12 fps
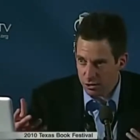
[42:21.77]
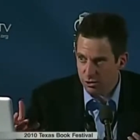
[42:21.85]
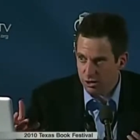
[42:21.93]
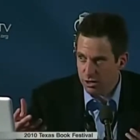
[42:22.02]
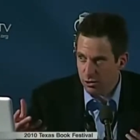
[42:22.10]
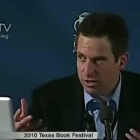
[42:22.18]

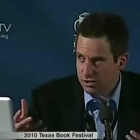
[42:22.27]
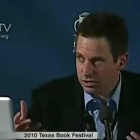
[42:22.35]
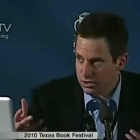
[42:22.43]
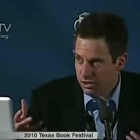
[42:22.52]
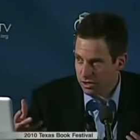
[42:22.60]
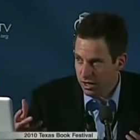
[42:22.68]
juicy
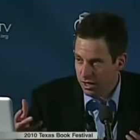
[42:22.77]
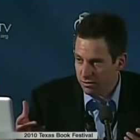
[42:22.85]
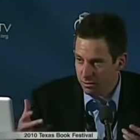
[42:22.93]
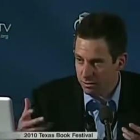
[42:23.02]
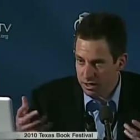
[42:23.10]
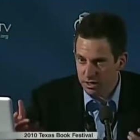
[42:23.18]
questions in
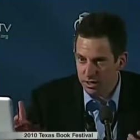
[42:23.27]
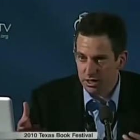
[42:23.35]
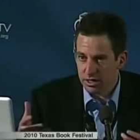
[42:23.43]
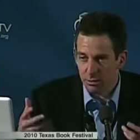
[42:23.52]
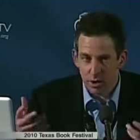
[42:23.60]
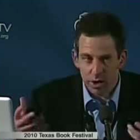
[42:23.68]
life
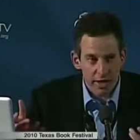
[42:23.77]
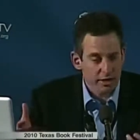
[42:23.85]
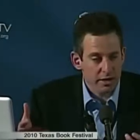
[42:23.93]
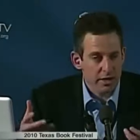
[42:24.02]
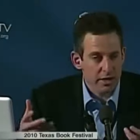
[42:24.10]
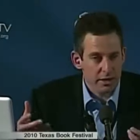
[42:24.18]
meaning and
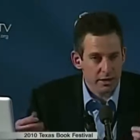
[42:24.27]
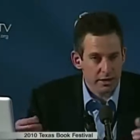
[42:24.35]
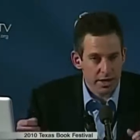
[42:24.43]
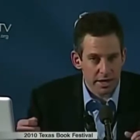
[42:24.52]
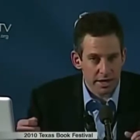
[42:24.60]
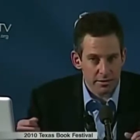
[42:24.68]
morality and,
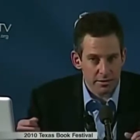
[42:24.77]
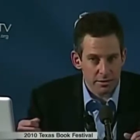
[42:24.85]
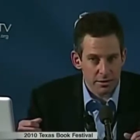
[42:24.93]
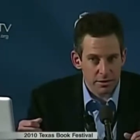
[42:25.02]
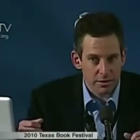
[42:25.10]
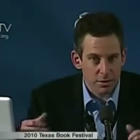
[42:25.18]
and
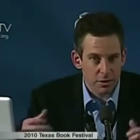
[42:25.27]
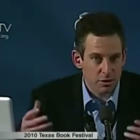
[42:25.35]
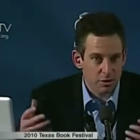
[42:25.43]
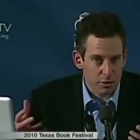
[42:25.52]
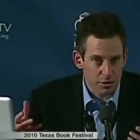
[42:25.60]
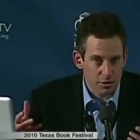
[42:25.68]

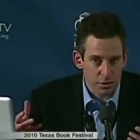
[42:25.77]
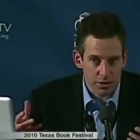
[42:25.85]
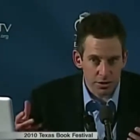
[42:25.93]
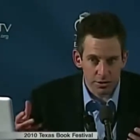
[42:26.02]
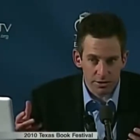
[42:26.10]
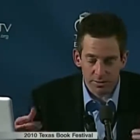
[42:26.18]
spiritual
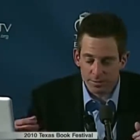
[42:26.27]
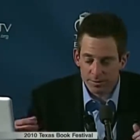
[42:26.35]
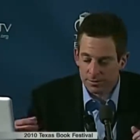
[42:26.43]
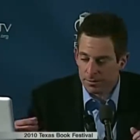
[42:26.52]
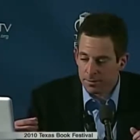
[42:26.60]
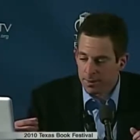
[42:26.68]
experience.
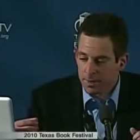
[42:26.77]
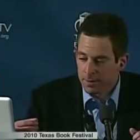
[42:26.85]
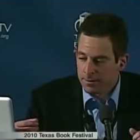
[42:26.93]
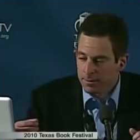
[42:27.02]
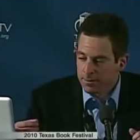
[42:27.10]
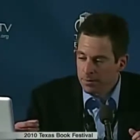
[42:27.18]

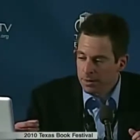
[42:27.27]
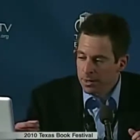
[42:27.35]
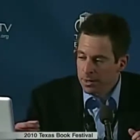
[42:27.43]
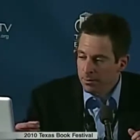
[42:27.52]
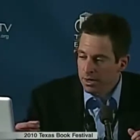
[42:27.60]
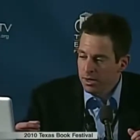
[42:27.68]

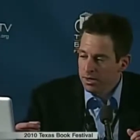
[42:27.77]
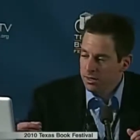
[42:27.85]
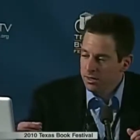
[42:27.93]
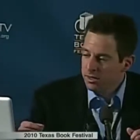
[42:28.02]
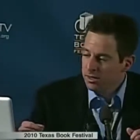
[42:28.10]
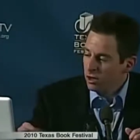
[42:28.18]
But
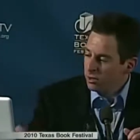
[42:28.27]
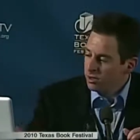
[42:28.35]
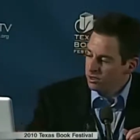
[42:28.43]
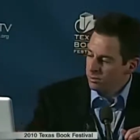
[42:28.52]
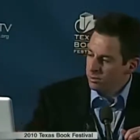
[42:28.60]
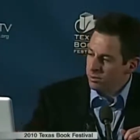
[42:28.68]
it's
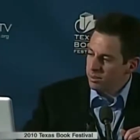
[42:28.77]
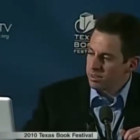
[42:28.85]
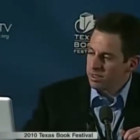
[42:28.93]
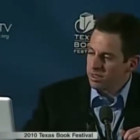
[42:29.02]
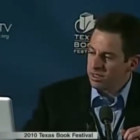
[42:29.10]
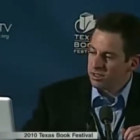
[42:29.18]
always seemed to me
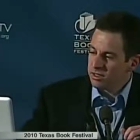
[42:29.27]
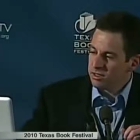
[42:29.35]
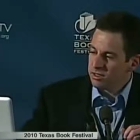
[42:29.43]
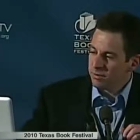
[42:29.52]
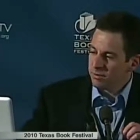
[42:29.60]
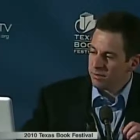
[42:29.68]
that
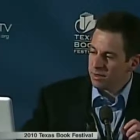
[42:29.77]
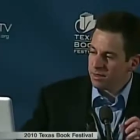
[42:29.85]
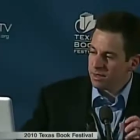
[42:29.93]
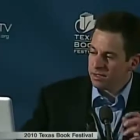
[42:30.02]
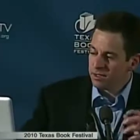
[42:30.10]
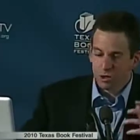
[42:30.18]
these,
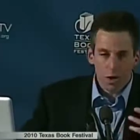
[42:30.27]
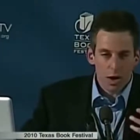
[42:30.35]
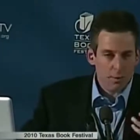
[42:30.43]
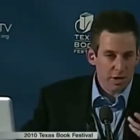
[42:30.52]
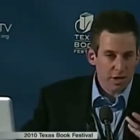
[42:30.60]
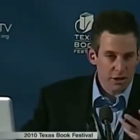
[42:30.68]
these two
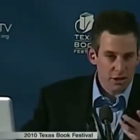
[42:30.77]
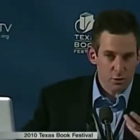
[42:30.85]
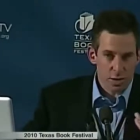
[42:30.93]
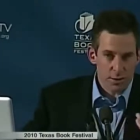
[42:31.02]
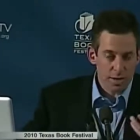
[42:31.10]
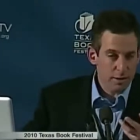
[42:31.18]

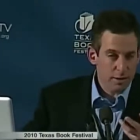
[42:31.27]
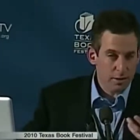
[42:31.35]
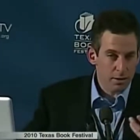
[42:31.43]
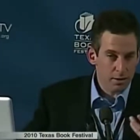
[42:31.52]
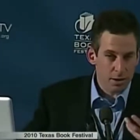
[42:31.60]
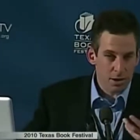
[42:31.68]
operations, why many,
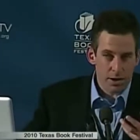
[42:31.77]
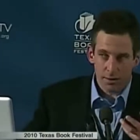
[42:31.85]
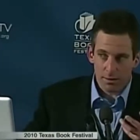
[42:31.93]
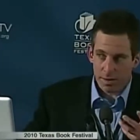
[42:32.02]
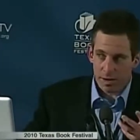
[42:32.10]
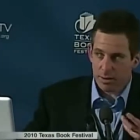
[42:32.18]
people, why
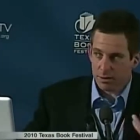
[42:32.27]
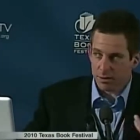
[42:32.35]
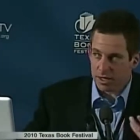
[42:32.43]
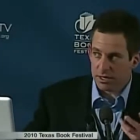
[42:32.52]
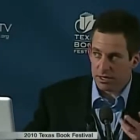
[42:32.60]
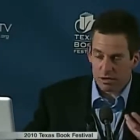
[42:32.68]
many people
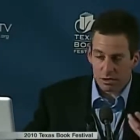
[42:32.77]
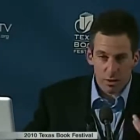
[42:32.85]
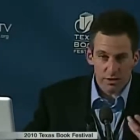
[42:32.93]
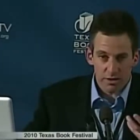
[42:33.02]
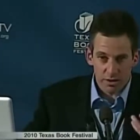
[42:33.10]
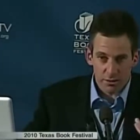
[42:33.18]
think they're
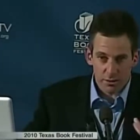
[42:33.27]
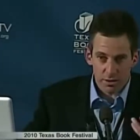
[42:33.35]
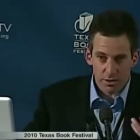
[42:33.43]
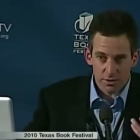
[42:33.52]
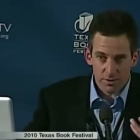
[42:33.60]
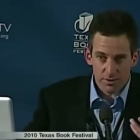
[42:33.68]
quite
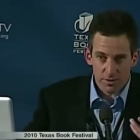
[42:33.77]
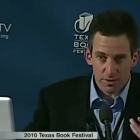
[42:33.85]
different,